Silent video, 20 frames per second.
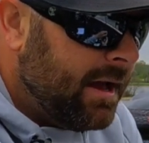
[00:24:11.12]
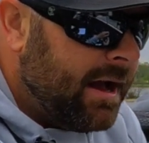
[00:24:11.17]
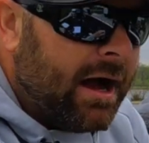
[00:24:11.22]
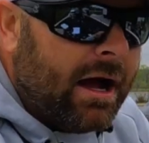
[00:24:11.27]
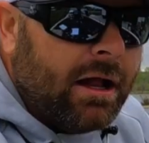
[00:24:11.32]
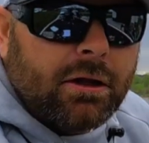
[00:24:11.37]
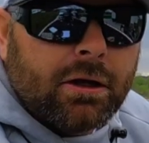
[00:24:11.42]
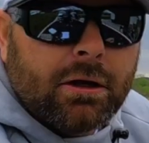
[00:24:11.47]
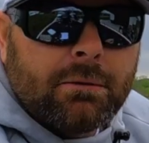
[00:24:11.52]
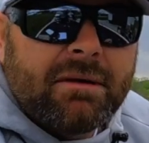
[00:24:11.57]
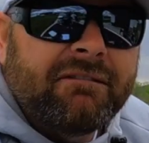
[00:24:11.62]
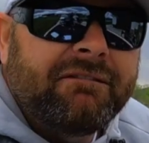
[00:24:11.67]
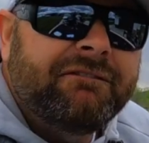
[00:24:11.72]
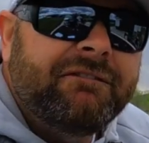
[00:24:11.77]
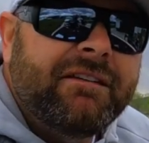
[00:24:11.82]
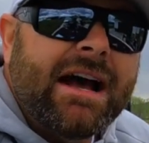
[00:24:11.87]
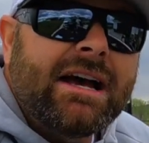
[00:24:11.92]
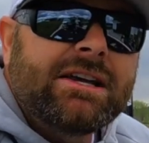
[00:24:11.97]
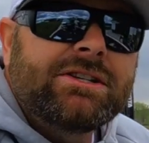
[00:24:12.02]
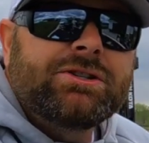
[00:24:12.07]
a little bit
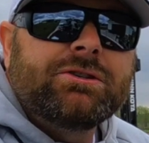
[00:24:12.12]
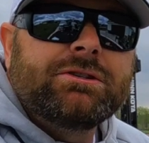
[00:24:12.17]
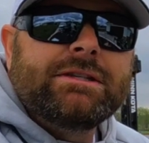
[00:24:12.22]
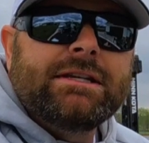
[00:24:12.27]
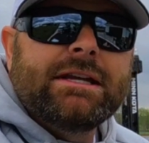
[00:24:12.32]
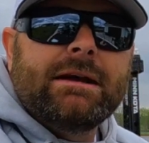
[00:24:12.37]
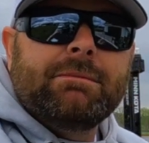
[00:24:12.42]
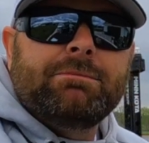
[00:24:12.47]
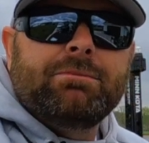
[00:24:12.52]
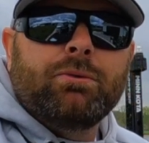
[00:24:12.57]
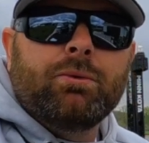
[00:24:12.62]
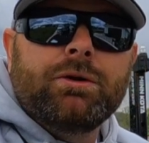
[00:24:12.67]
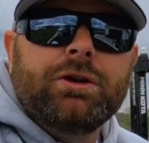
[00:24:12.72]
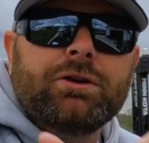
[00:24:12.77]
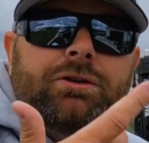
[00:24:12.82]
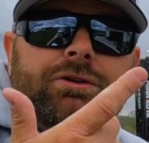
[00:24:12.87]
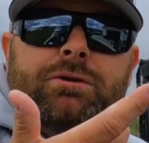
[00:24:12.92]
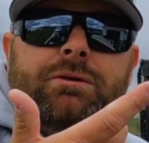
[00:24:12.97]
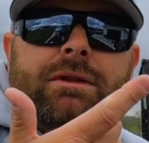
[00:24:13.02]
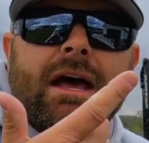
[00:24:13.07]
faster tip when
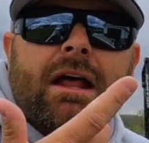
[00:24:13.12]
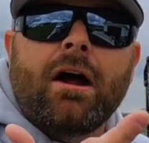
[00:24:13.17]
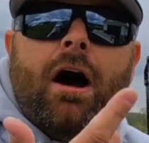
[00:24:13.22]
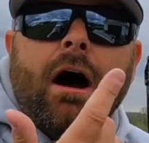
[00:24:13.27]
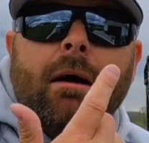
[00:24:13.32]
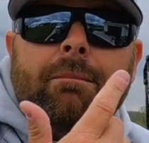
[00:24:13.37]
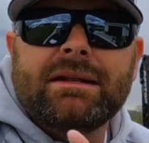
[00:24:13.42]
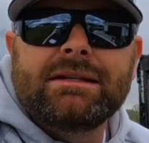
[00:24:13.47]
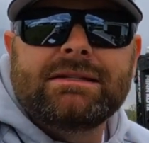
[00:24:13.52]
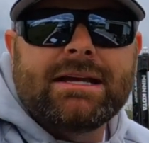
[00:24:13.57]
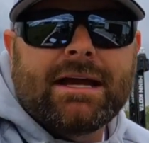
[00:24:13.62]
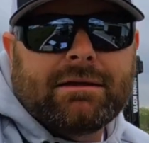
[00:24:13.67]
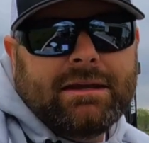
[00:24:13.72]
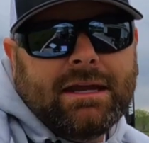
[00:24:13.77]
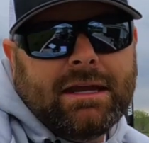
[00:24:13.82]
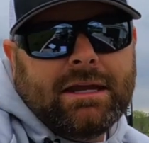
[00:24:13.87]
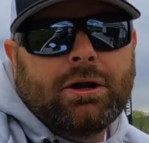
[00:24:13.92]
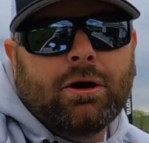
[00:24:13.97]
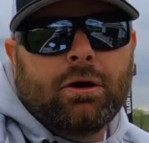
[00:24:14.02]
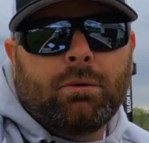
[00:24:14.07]
you're doing that hopping
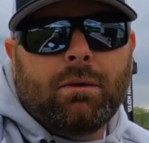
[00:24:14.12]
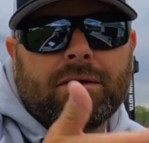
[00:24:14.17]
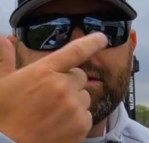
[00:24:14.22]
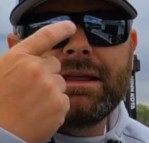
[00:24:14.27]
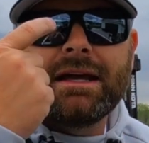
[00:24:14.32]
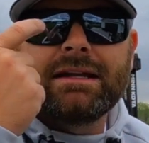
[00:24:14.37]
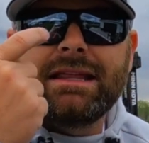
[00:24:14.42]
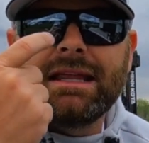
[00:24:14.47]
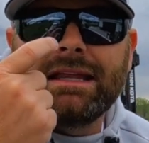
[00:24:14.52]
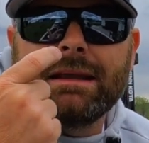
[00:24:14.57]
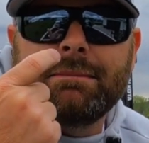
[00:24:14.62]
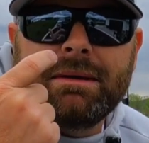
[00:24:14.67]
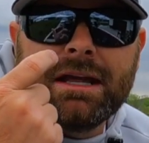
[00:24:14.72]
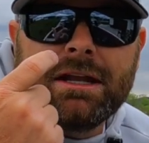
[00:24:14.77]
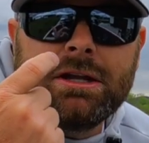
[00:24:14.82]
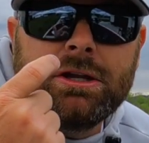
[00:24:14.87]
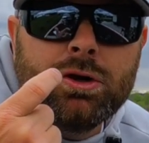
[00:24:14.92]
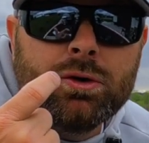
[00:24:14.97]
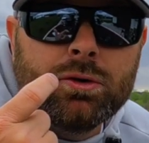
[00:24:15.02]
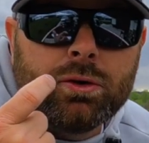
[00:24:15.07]
technique. You don't want that thing to be
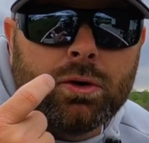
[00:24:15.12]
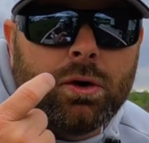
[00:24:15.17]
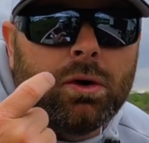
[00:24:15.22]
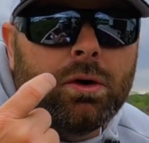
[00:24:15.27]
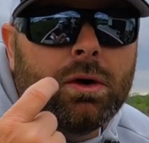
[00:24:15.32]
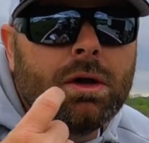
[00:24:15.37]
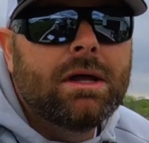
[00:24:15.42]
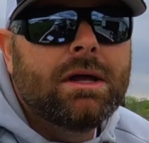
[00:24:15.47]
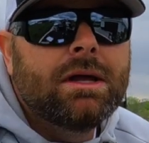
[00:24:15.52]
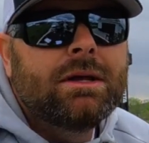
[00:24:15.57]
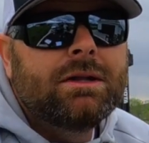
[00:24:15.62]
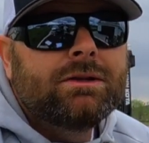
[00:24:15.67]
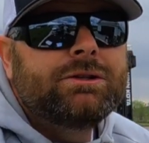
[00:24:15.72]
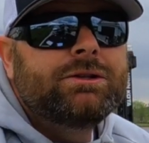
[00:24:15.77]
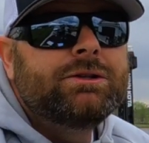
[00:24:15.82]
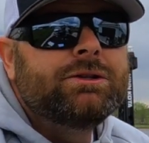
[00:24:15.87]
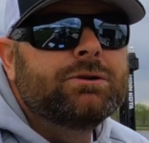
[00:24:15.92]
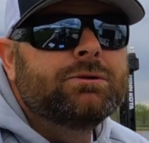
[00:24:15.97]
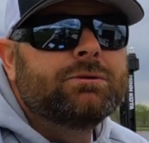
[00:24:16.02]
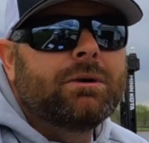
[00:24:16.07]
a noodle
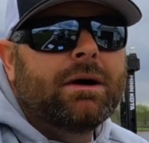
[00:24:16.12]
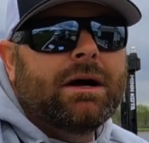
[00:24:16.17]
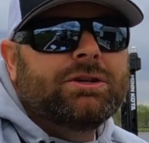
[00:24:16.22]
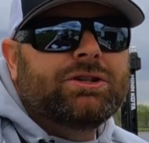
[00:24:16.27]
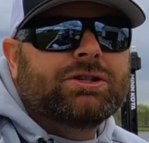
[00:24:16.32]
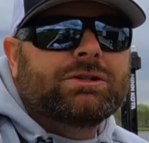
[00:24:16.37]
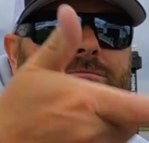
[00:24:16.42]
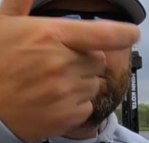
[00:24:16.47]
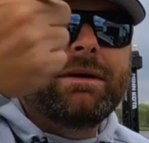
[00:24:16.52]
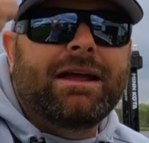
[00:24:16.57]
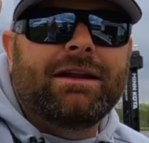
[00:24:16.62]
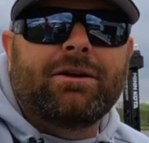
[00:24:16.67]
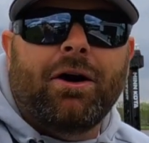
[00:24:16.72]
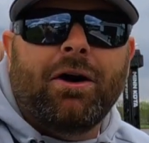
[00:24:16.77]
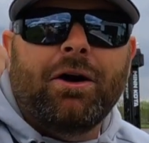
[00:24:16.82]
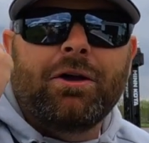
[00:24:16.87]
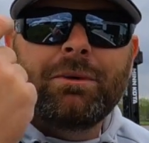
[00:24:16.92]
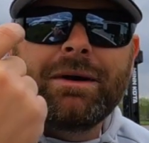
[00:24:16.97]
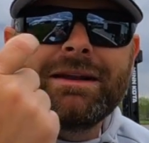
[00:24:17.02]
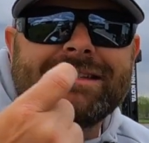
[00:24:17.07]
to just bend
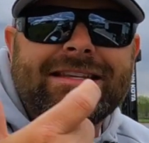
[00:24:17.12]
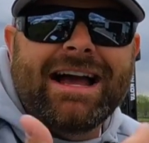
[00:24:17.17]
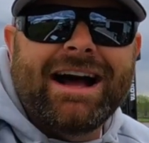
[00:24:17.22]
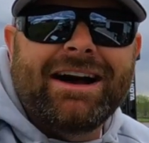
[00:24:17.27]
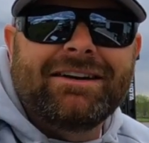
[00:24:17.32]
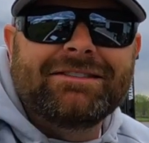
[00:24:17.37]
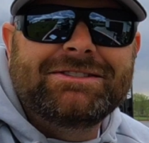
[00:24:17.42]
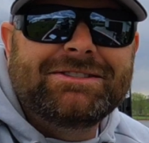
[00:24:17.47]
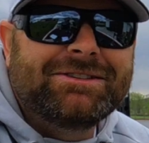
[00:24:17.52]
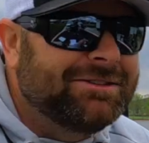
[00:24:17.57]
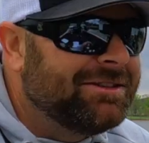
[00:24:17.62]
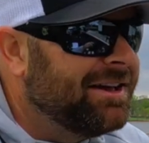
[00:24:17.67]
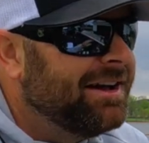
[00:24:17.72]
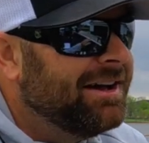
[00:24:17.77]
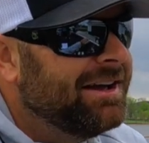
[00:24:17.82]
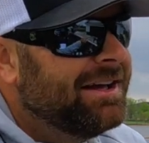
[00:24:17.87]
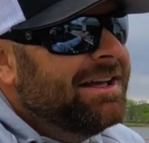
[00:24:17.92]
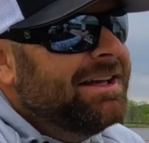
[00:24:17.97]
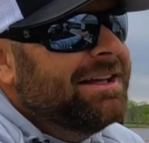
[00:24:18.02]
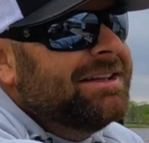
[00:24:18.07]
all the way down to
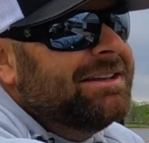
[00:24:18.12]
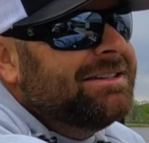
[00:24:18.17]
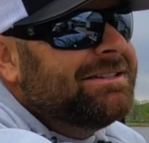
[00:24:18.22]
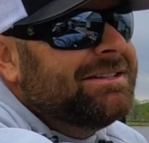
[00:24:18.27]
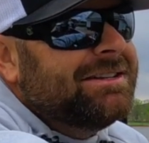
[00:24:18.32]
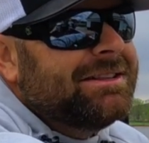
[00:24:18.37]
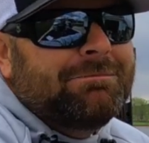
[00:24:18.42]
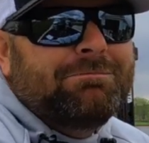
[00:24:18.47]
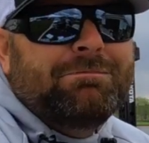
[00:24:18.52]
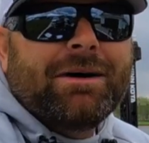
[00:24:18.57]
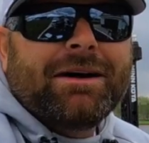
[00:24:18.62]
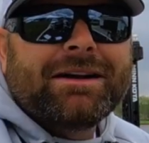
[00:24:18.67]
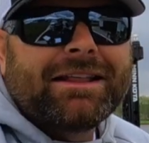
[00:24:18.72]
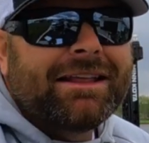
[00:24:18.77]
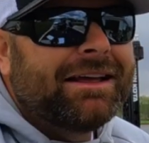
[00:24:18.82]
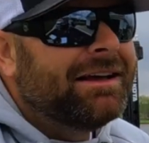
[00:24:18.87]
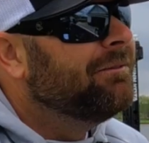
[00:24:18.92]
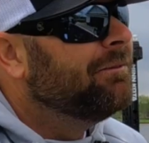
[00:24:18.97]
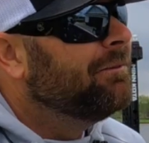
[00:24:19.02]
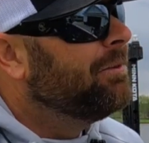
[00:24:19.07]
the butt
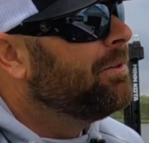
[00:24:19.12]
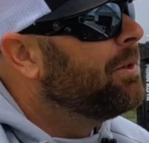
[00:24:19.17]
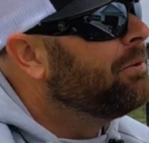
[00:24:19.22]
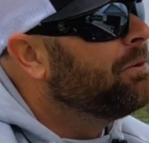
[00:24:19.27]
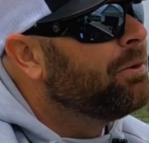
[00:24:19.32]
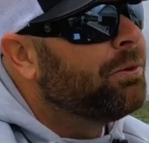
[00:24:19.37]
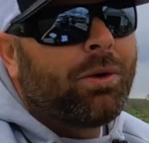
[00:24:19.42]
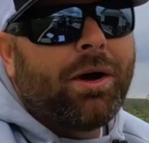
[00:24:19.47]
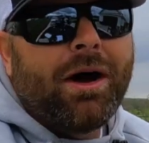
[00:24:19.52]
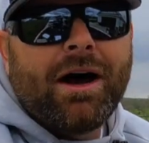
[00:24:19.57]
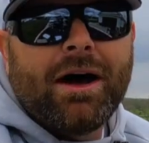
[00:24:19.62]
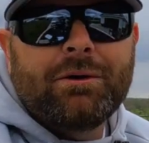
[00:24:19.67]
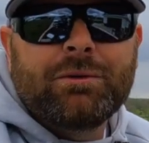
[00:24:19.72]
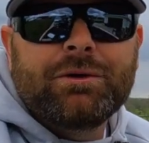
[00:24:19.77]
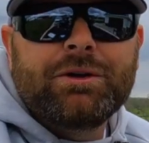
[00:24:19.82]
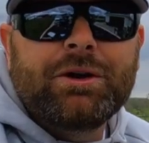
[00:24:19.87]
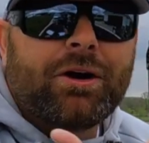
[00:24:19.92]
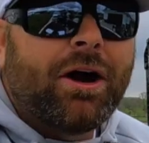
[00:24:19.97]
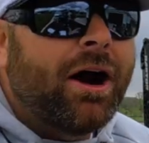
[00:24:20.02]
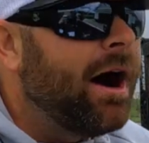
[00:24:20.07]
of the rod
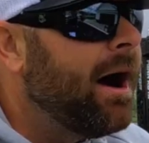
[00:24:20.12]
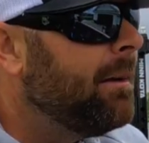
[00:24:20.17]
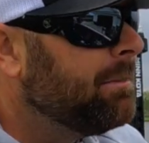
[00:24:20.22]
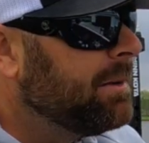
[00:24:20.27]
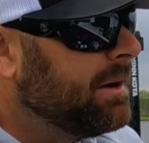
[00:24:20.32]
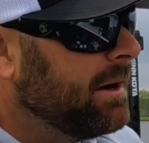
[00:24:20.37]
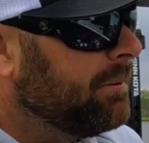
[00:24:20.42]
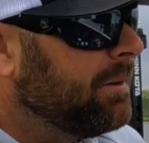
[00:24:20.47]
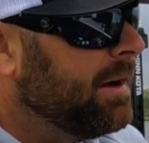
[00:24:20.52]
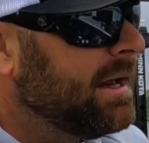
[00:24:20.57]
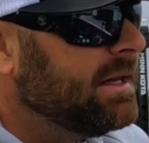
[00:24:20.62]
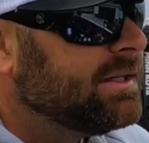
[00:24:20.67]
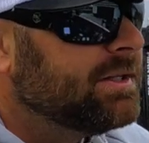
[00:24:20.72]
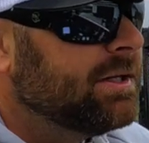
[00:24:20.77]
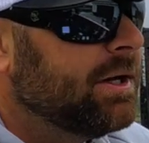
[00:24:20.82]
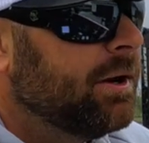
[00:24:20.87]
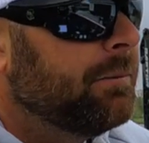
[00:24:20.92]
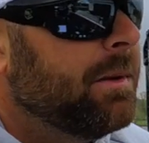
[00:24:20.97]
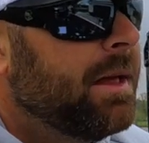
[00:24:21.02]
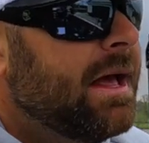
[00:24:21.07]
when you're hopping it, right?
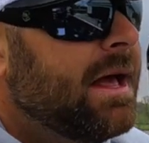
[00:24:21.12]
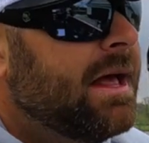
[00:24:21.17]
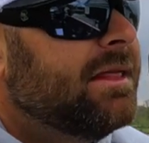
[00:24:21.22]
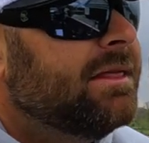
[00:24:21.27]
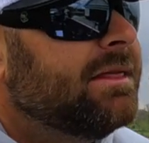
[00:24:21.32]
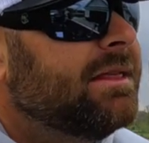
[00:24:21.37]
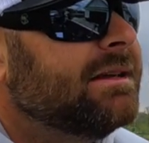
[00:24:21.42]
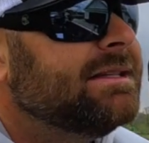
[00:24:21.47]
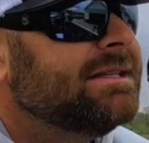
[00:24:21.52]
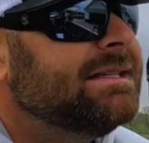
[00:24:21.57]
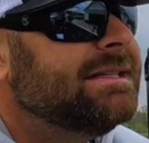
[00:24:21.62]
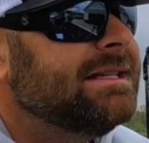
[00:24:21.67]
So the